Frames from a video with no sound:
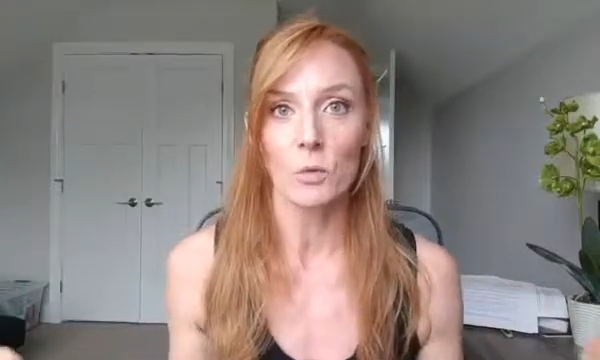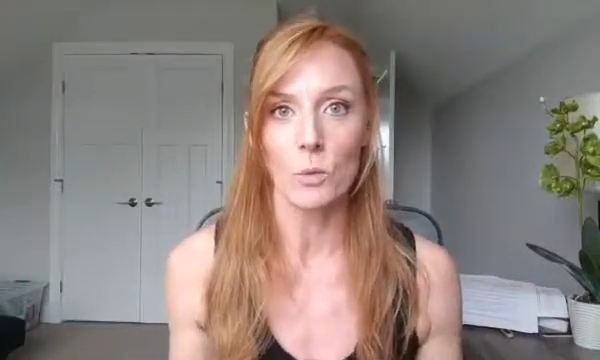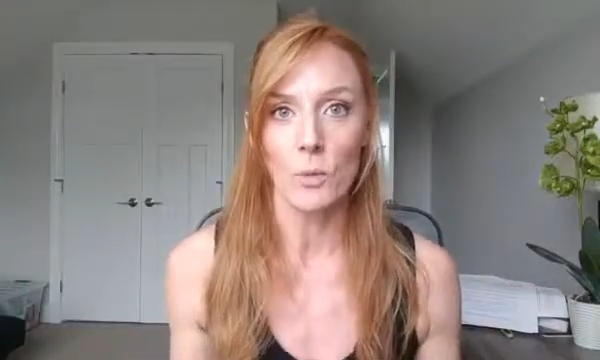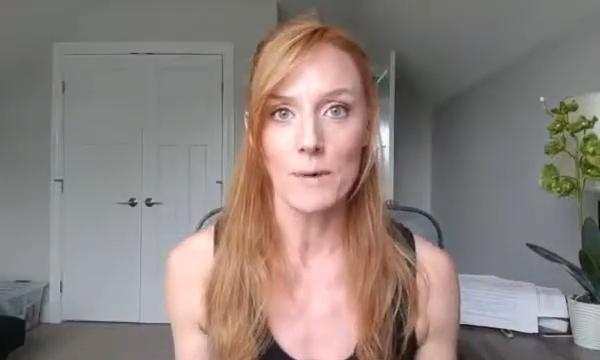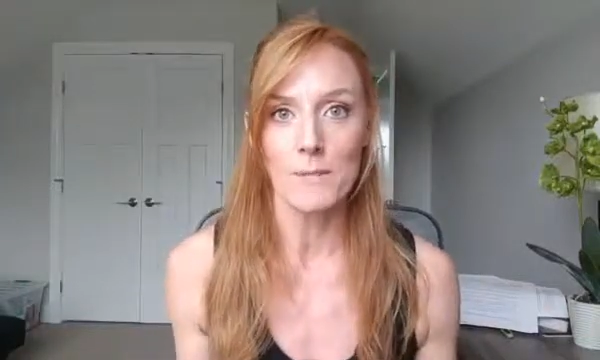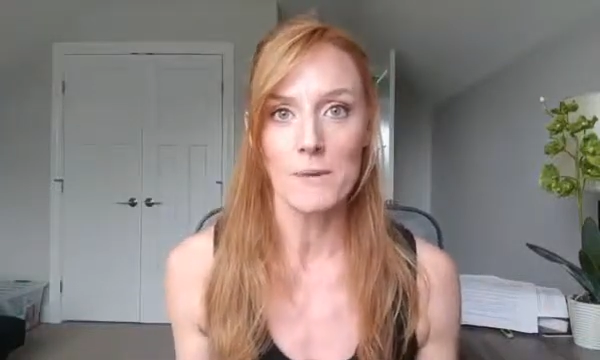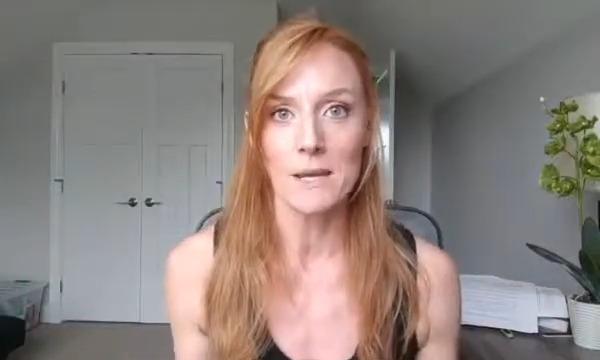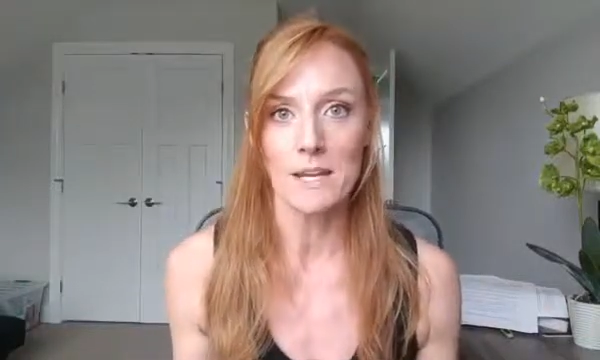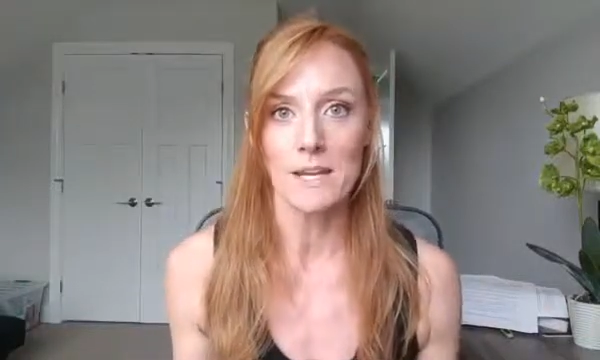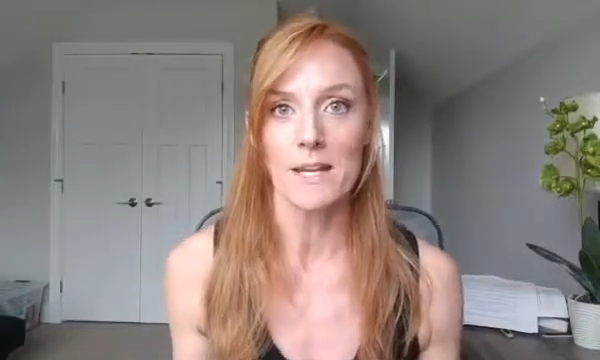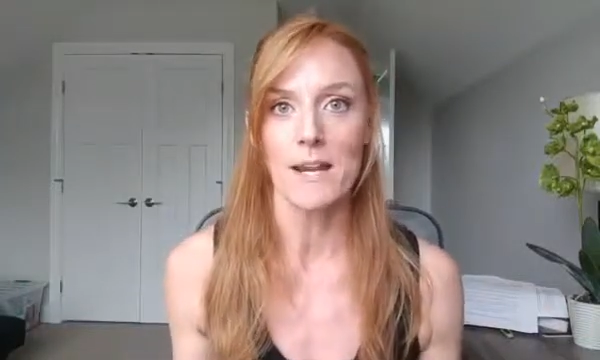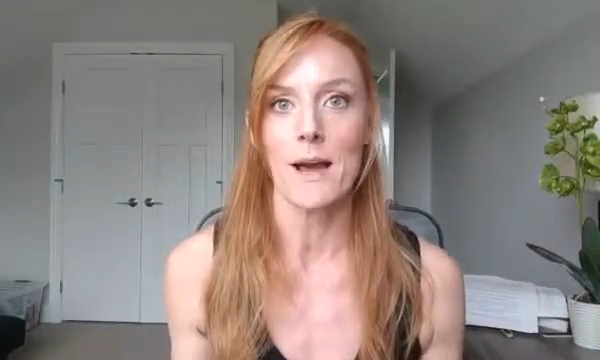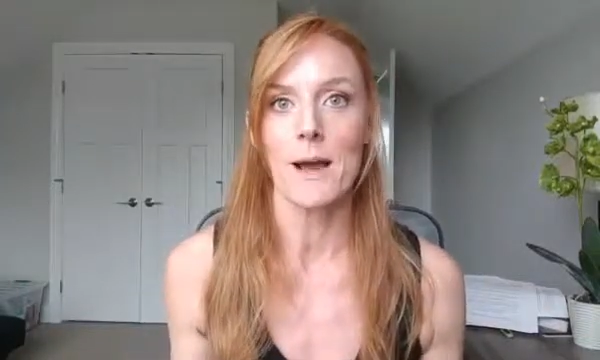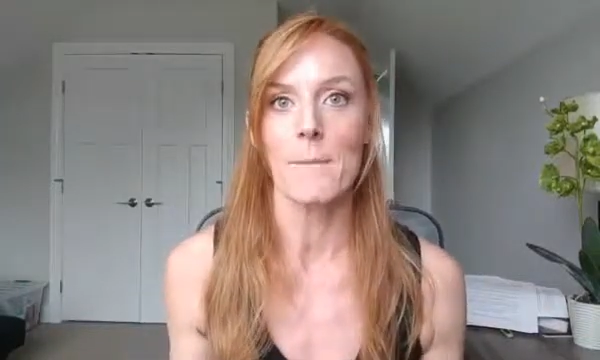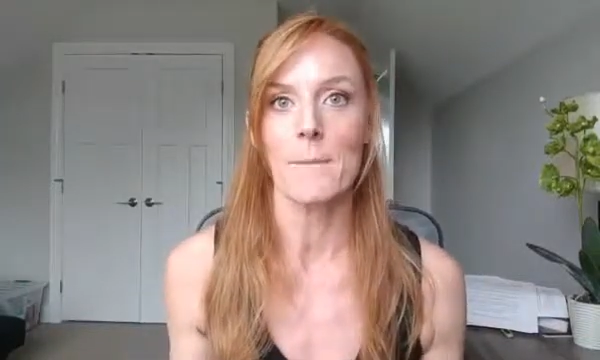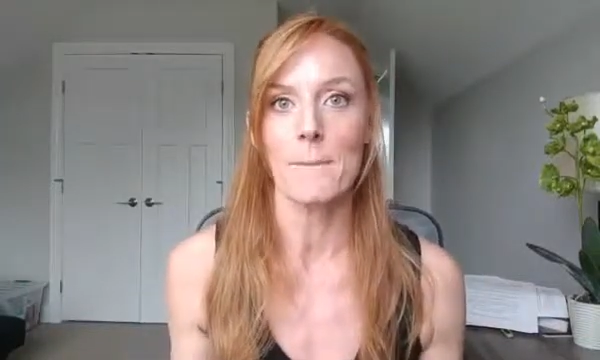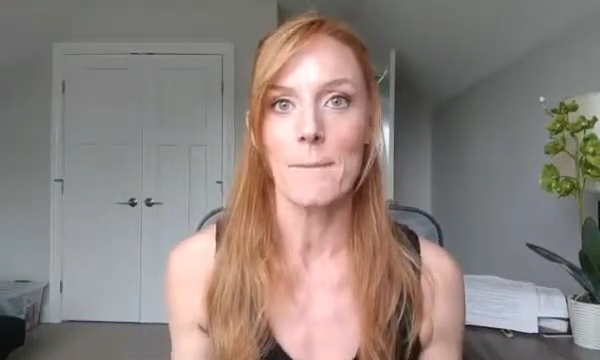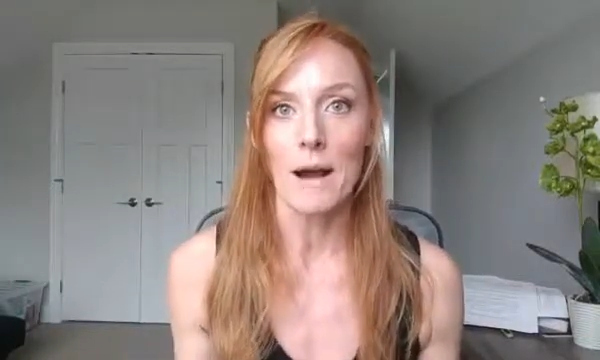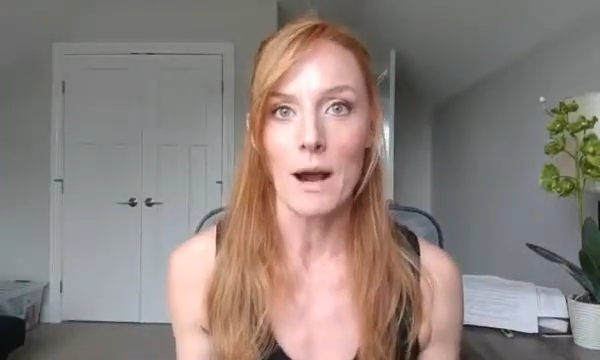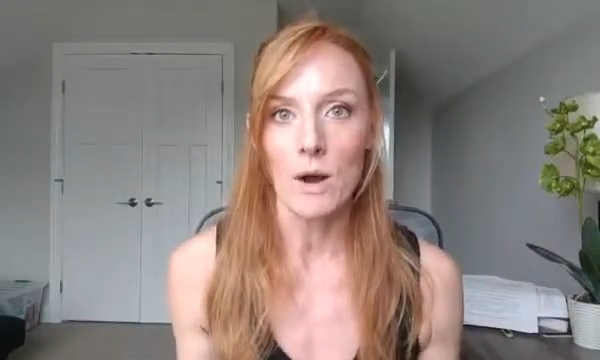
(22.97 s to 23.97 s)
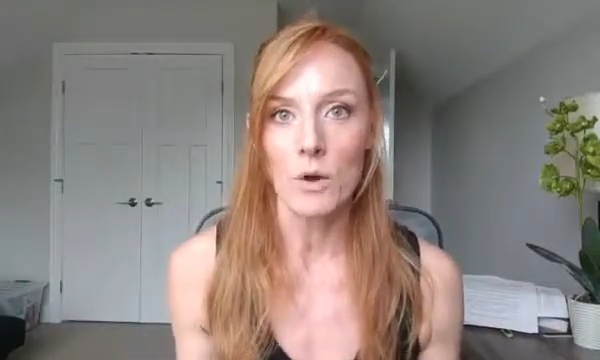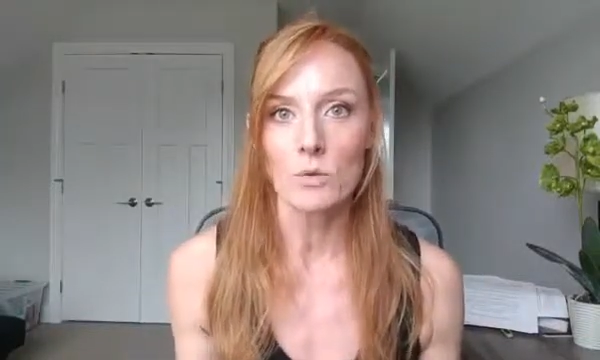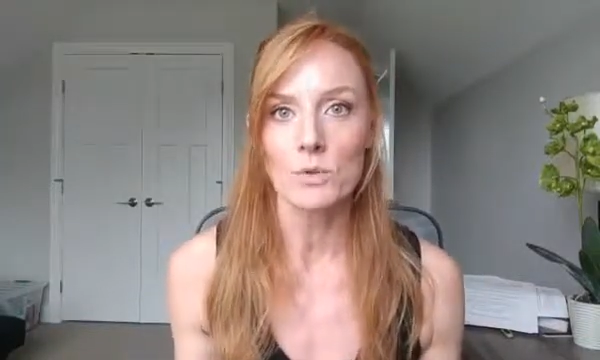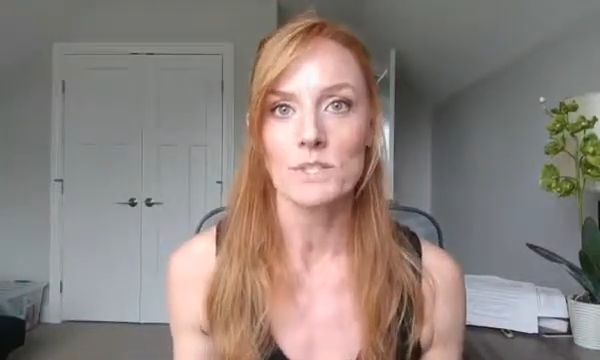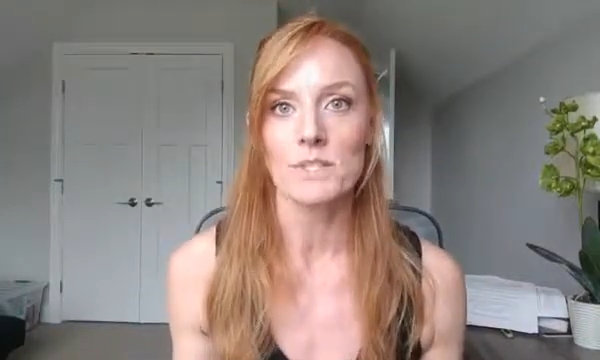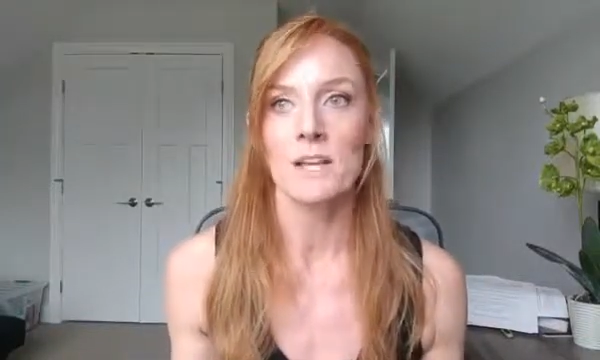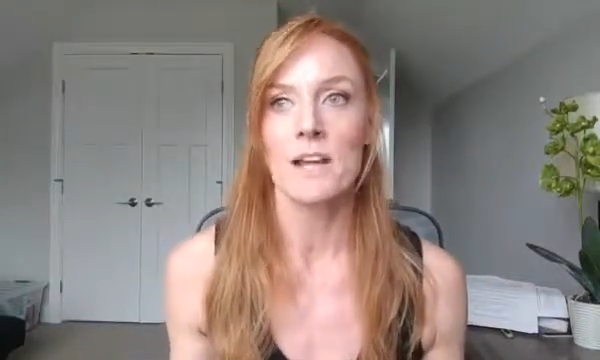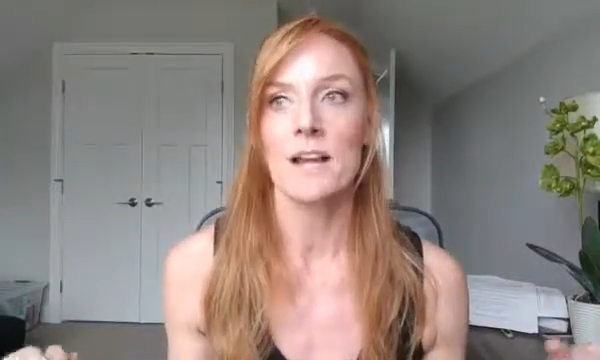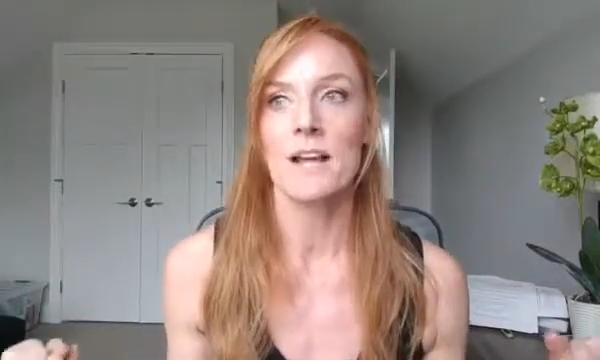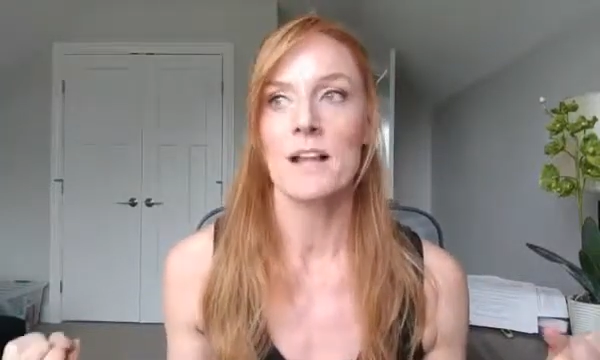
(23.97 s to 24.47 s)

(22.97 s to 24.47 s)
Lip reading: women about